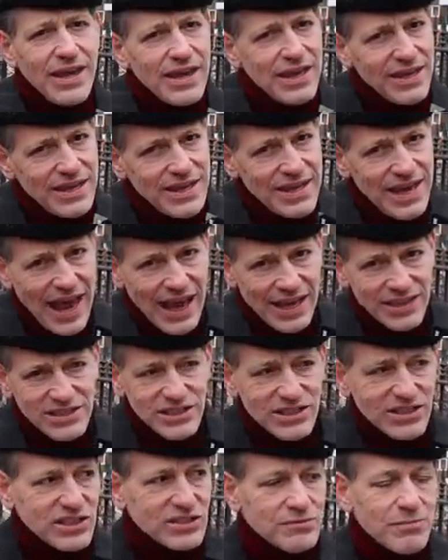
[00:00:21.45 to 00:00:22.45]

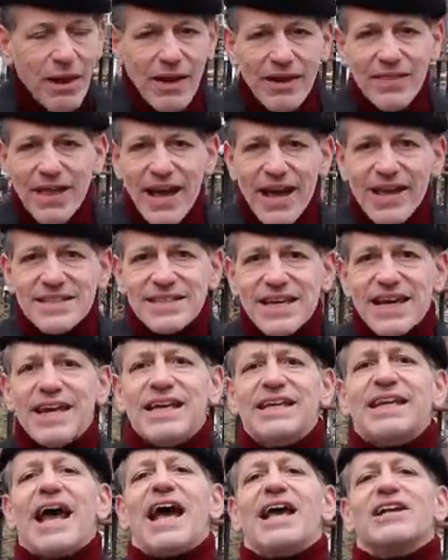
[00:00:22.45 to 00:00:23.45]
Yet, despite that,
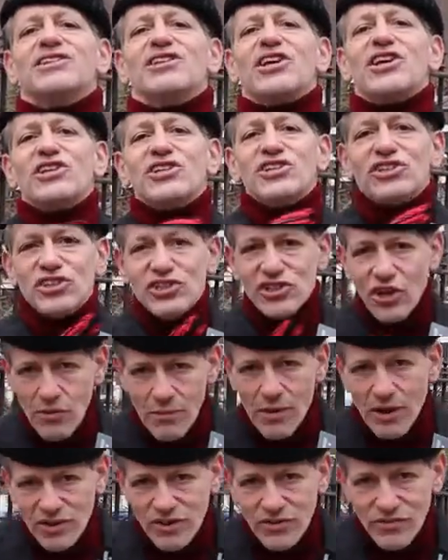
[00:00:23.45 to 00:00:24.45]
it has so
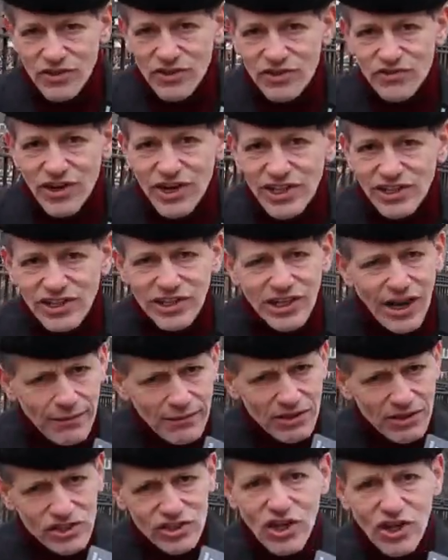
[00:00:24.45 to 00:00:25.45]
much of interest, and I'm
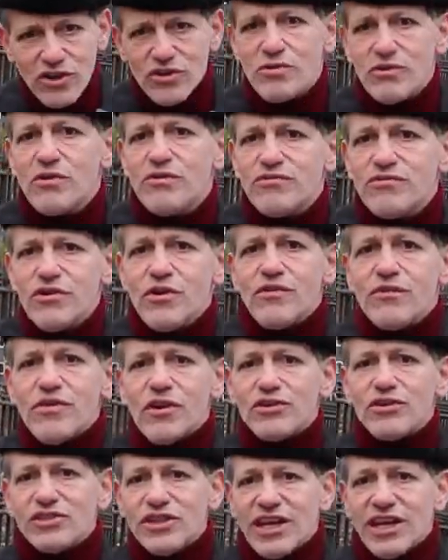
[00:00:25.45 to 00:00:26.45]
going to show you a few of
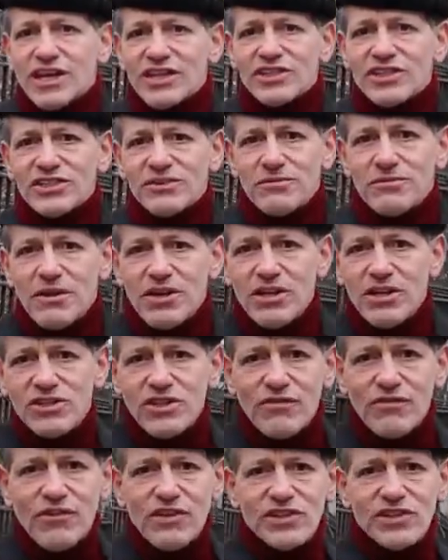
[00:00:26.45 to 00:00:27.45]
those things.
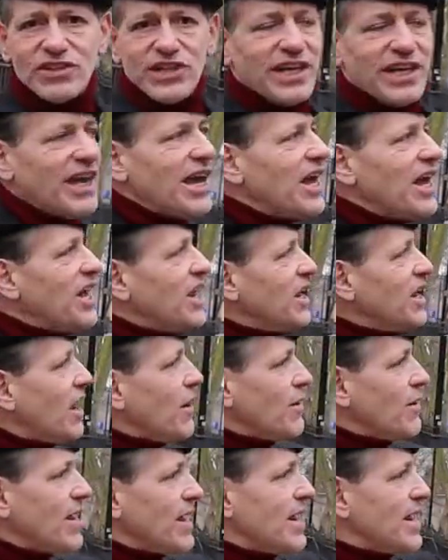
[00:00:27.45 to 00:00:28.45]
So firstly,
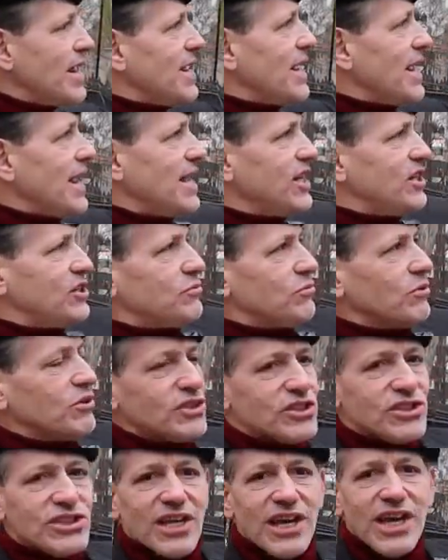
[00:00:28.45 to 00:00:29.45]
going
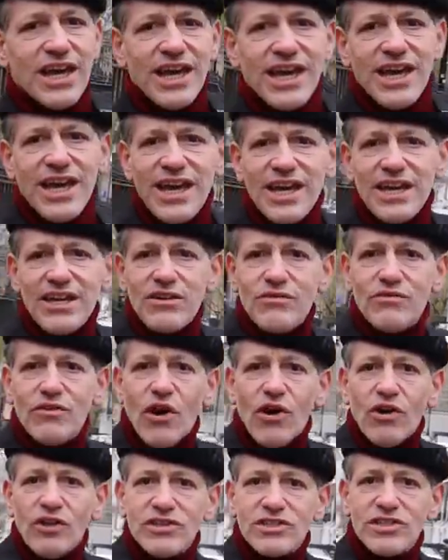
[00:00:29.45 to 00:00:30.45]
eastwards, here you've
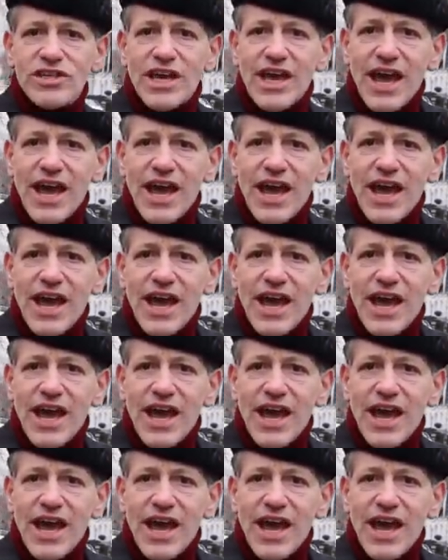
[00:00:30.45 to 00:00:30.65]
got